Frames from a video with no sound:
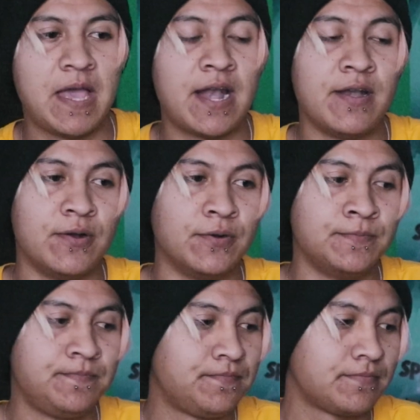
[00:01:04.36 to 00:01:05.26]
don't
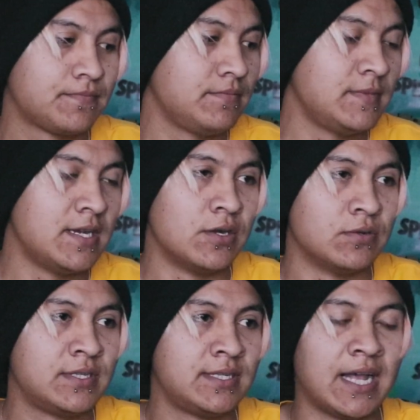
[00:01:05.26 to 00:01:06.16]
know,
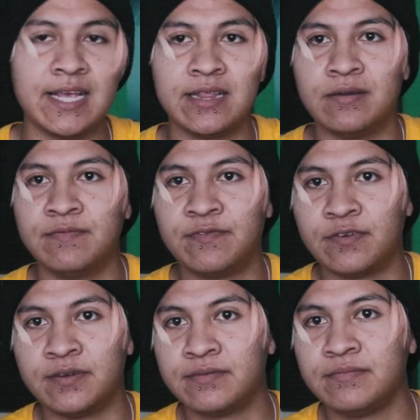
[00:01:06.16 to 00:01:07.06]
selling them
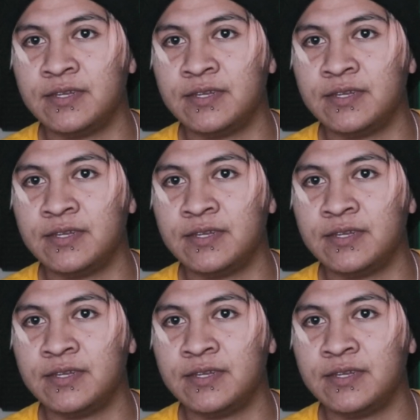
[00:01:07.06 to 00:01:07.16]
for